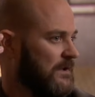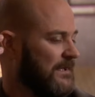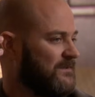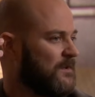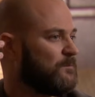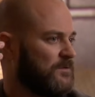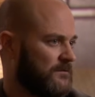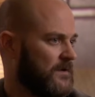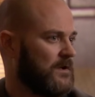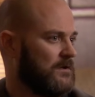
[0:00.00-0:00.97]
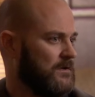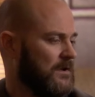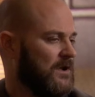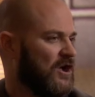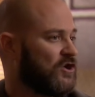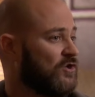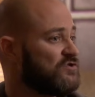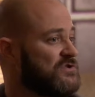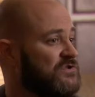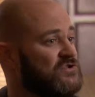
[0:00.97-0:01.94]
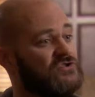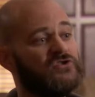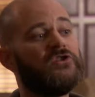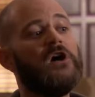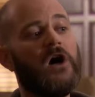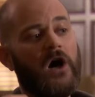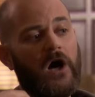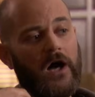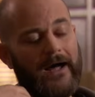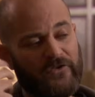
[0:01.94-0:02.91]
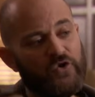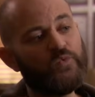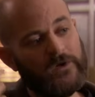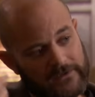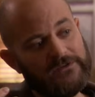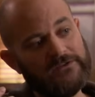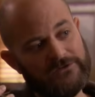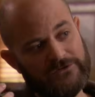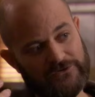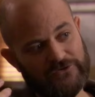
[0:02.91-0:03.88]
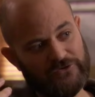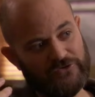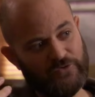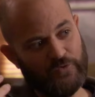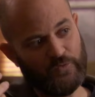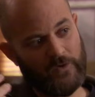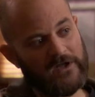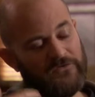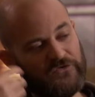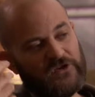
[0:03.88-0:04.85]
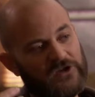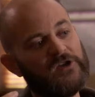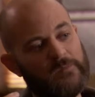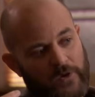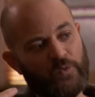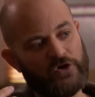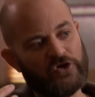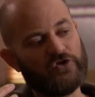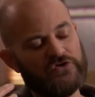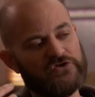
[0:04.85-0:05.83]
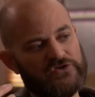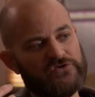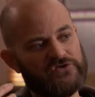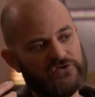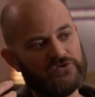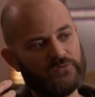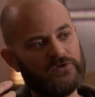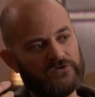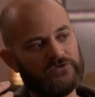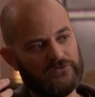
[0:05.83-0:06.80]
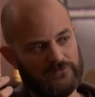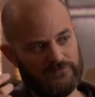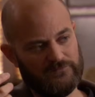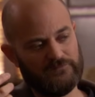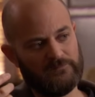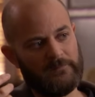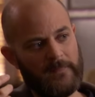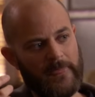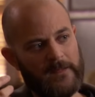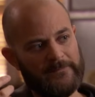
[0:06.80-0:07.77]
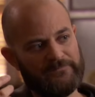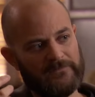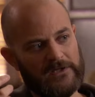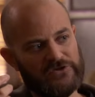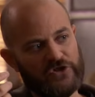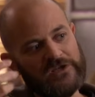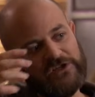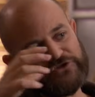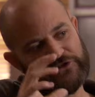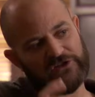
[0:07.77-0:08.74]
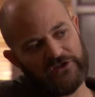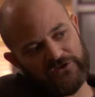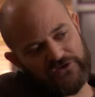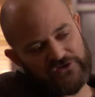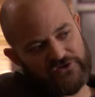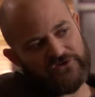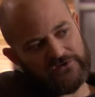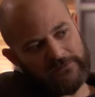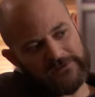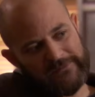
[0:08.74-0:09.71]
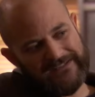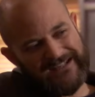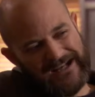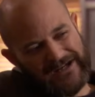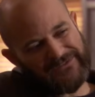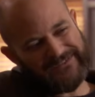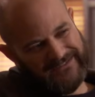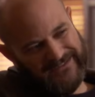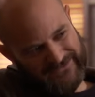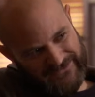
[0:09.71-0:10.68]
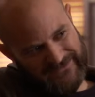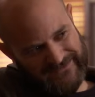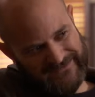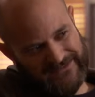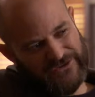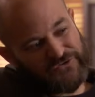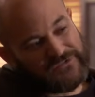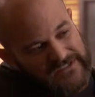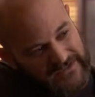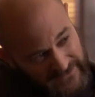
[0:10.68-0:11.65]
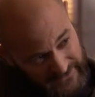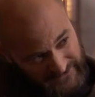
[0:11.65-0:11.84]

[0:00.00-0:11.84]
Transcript: exemplify a conscious decision under one way of thinking about what a conscious decision was. So he's thinking a decision must be inherently conscious, intrinsically